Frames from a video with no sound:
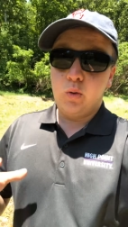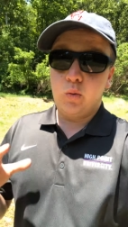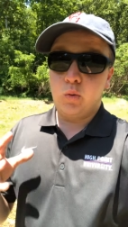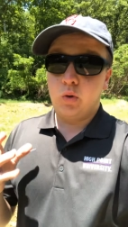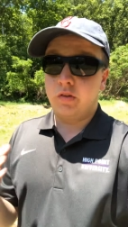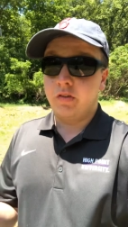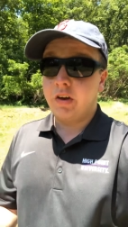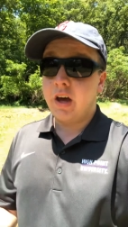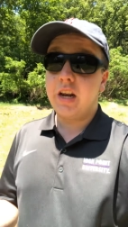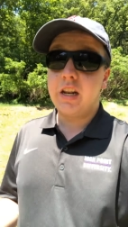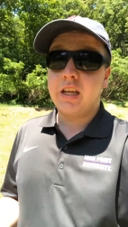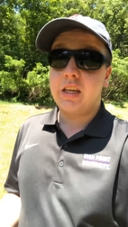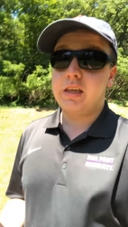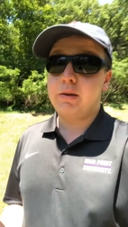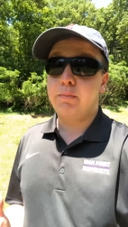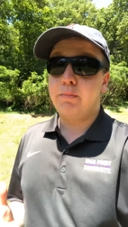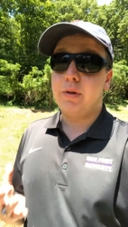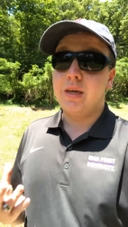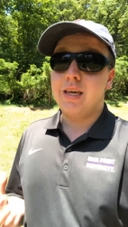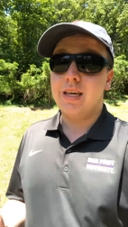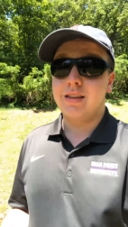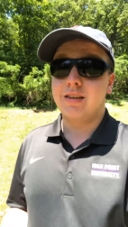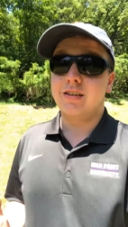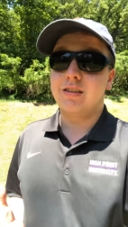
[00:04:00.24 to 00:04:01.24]
We've got to
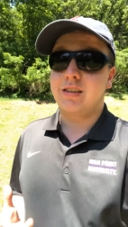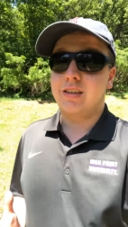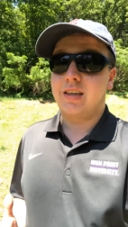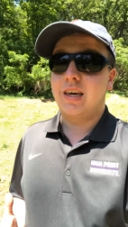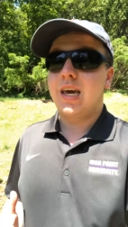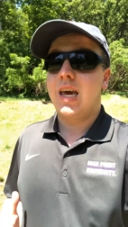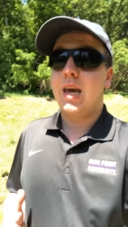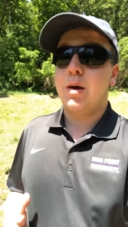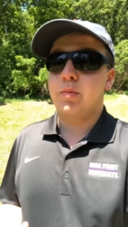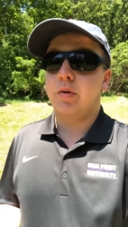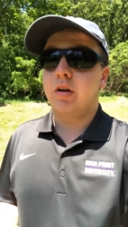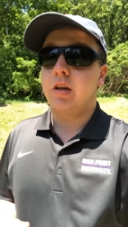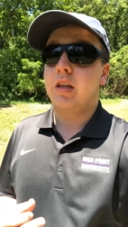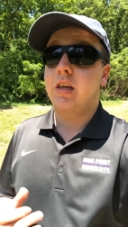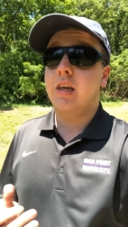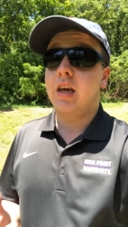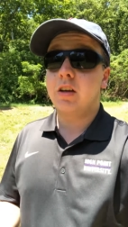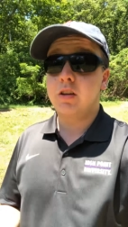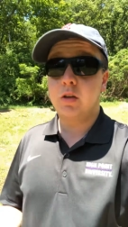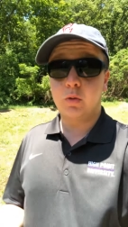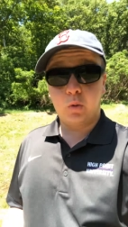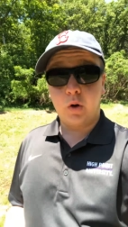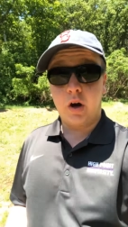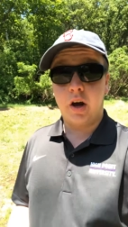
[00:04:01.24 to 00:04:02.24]
be in this game. And
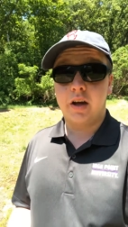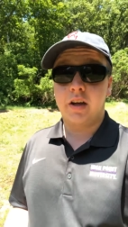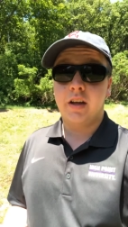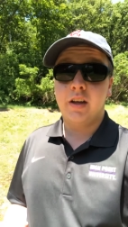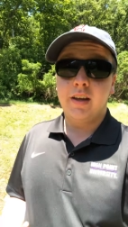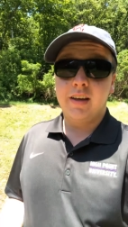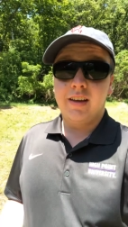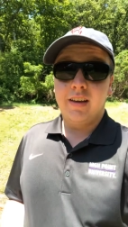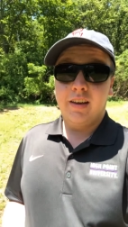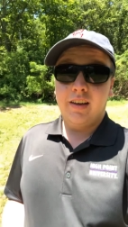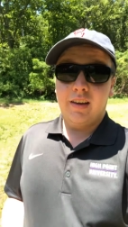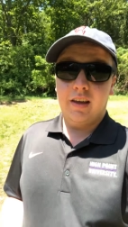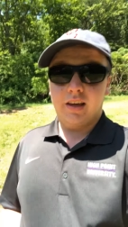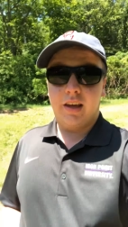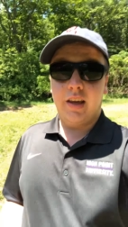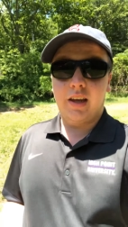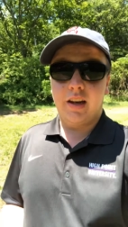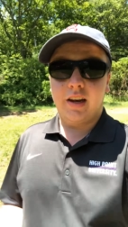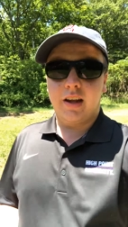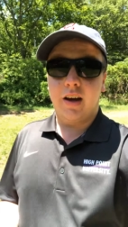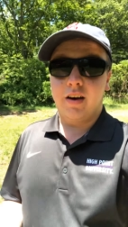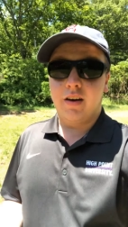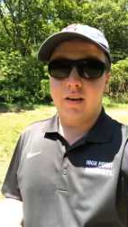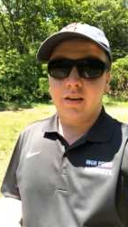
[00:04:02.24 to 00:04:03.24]
guess what?
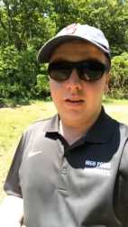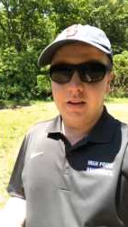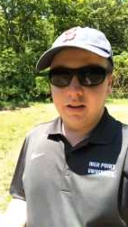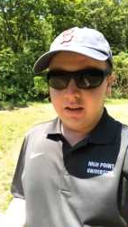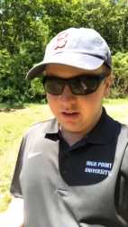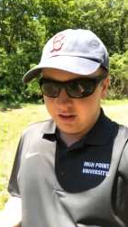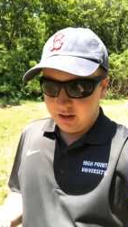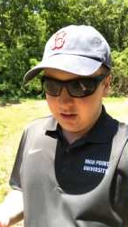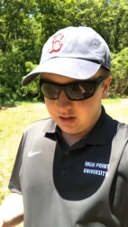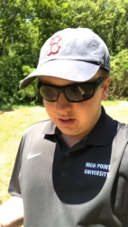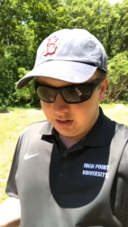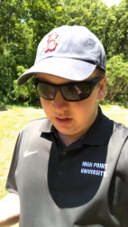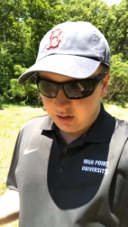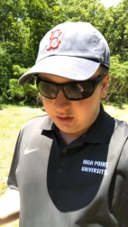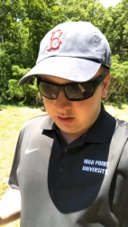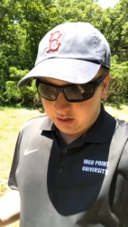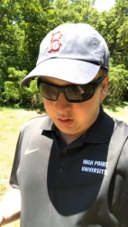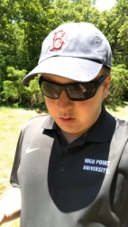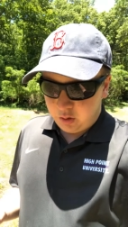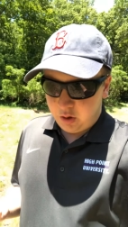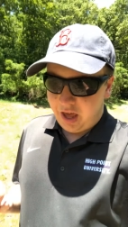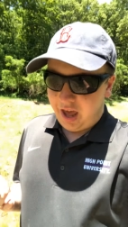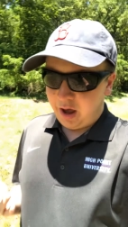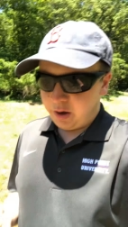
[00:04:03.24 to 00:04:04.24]
You know,
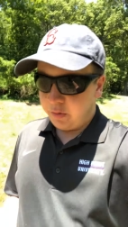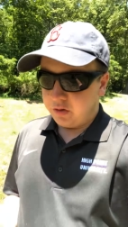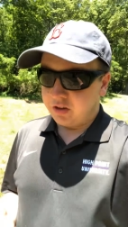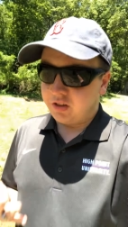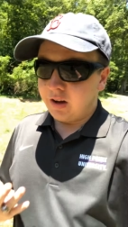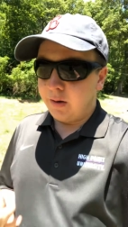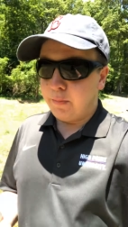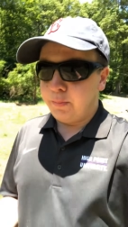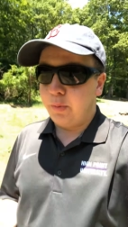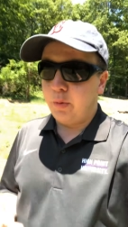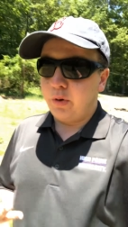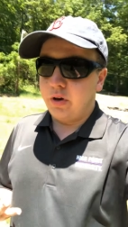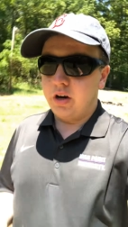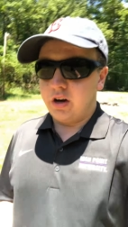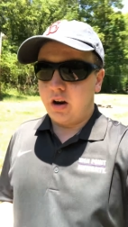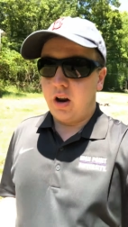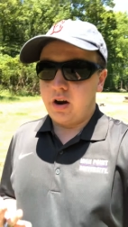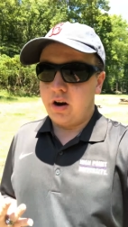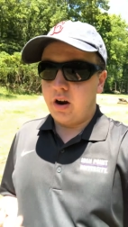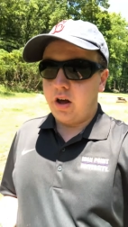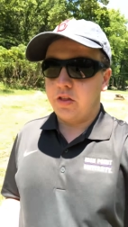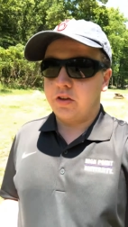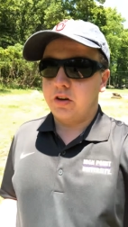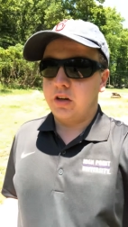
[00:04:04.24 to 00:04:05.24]
at some point or
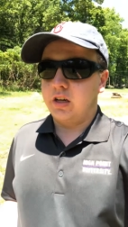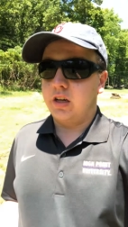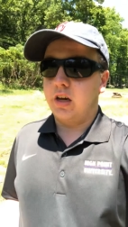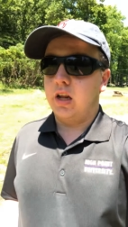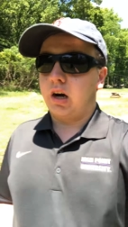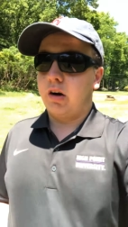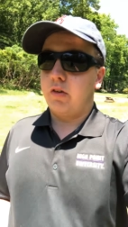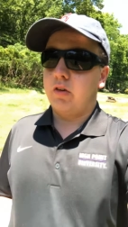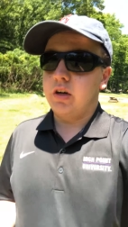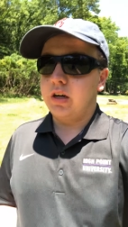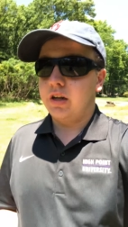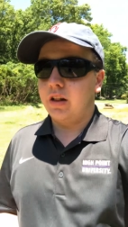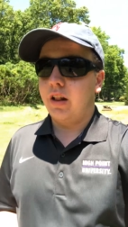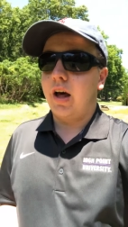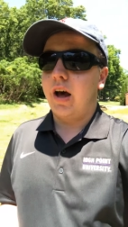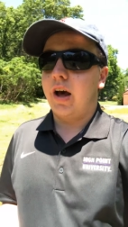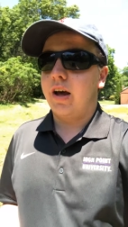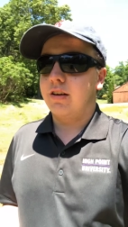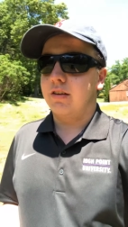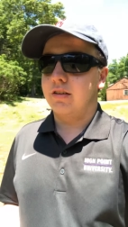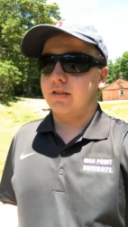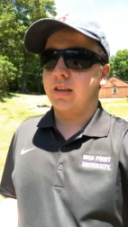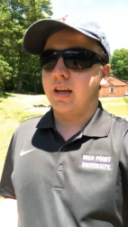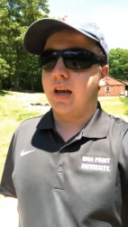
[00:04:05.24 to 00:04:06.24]
another, you're gonna
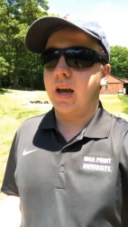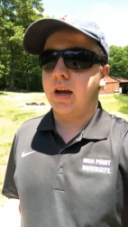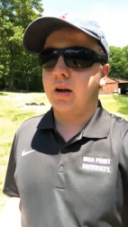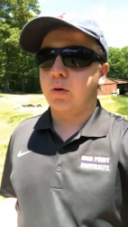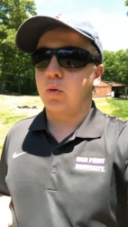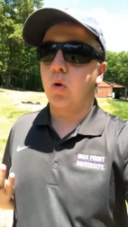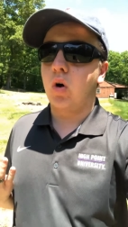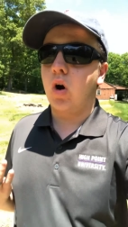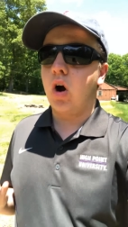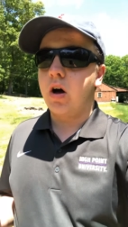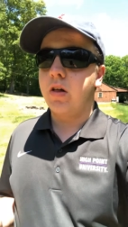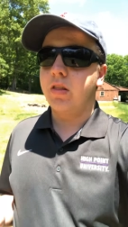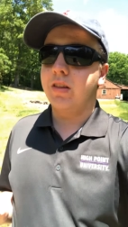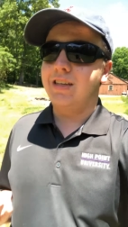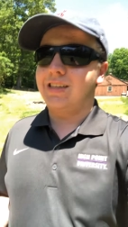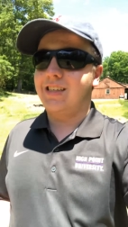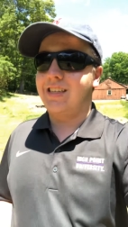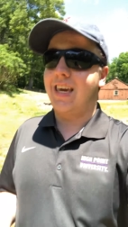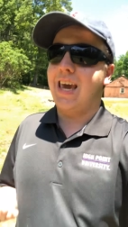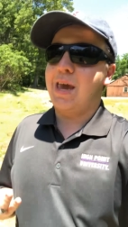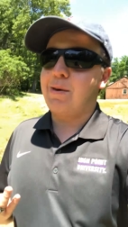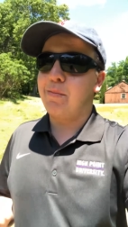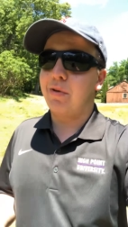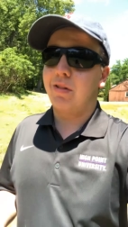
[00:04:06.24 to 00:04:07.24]
realize that we're all in this
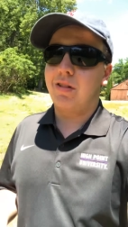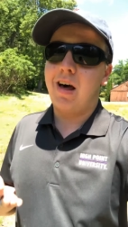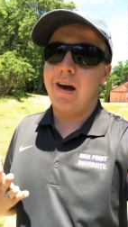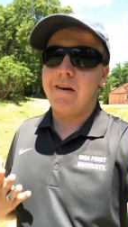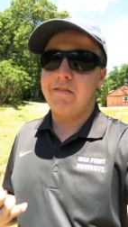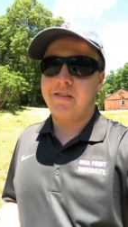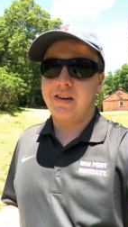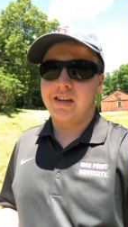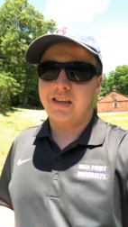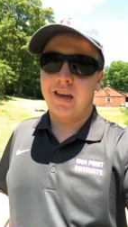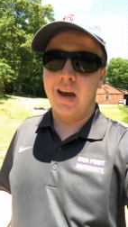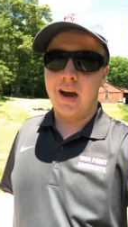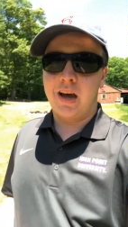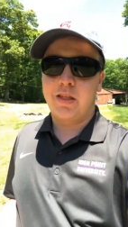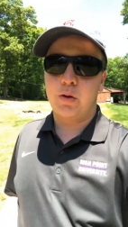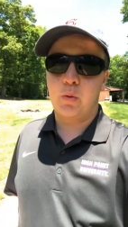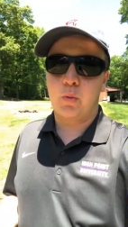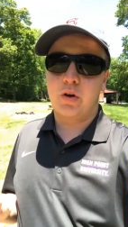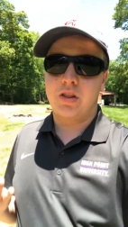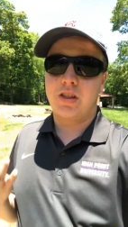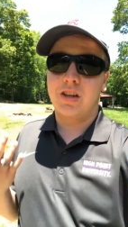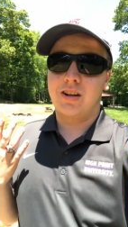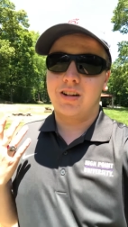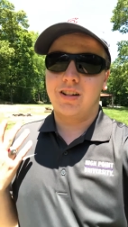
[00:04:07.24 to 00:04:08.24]
game of life together,
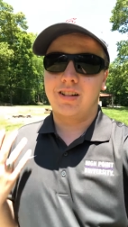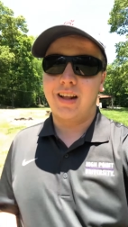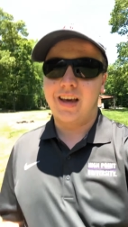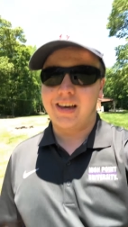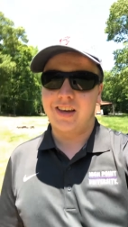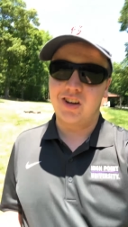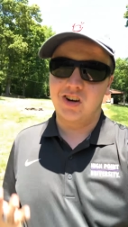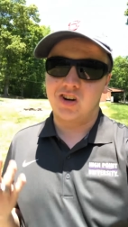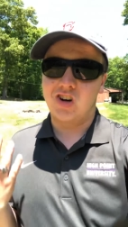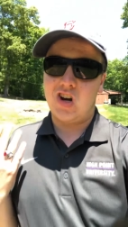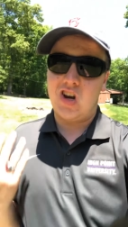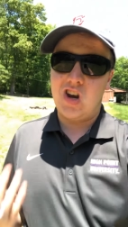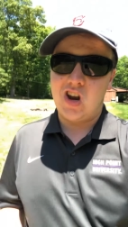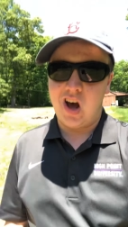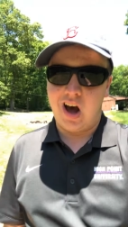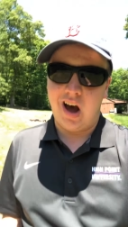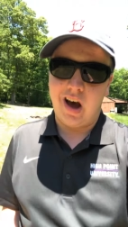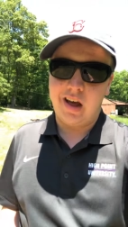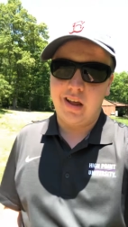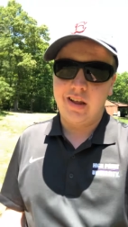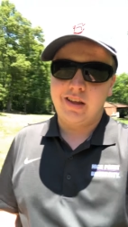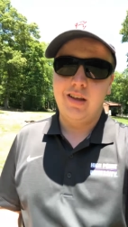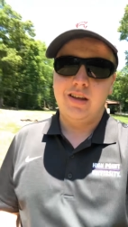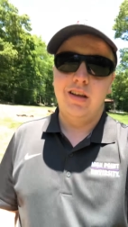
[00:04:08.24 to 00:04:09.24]
whether you like it or
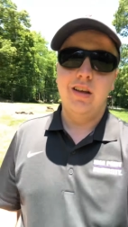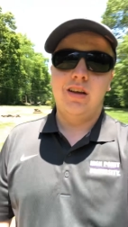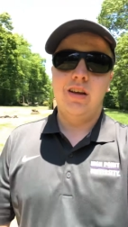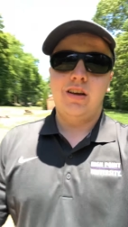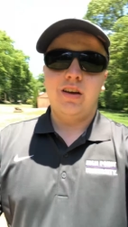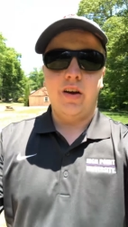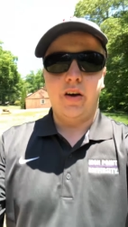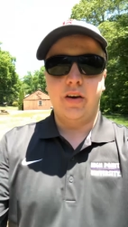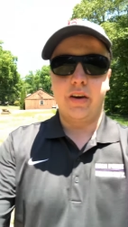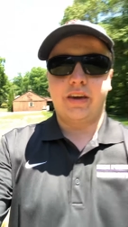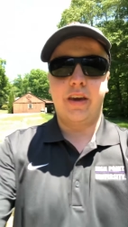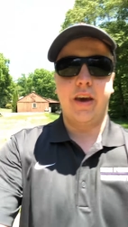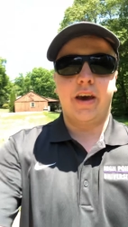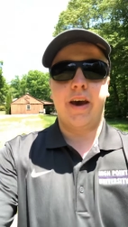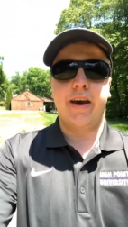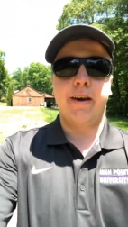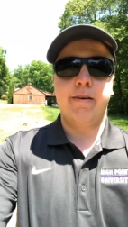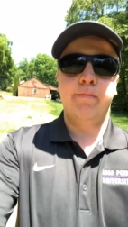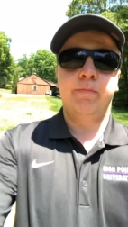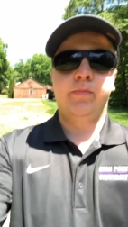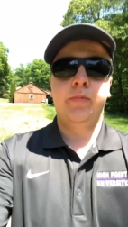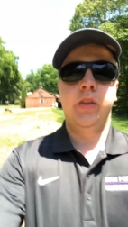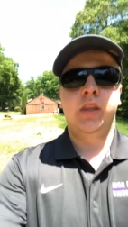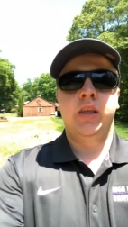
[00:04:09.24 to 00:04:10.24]
not.
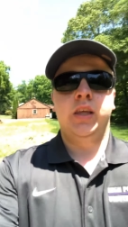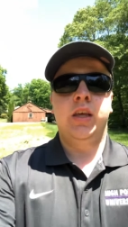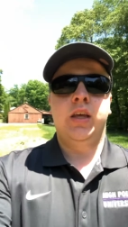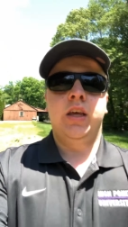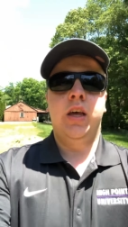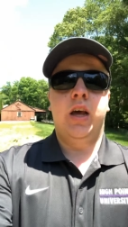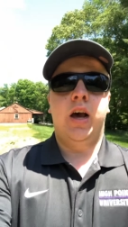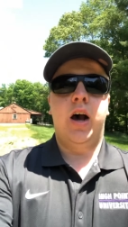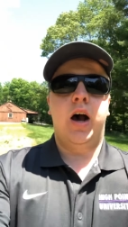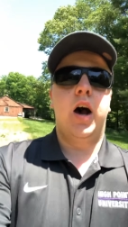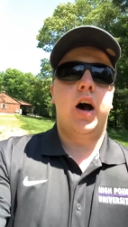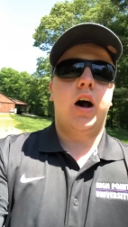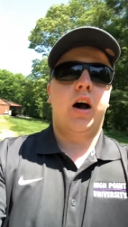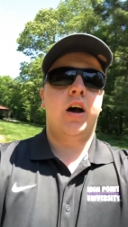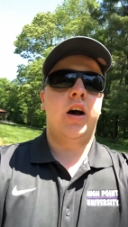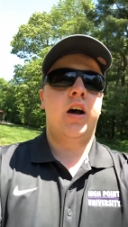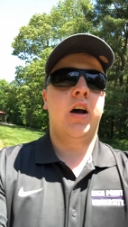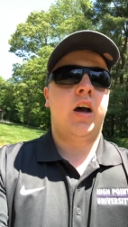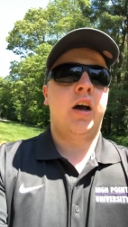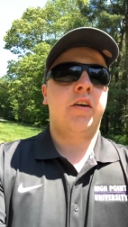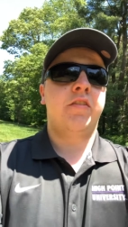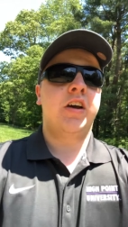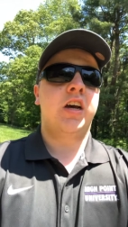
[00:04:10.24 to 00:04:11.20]
Okay, uh, I've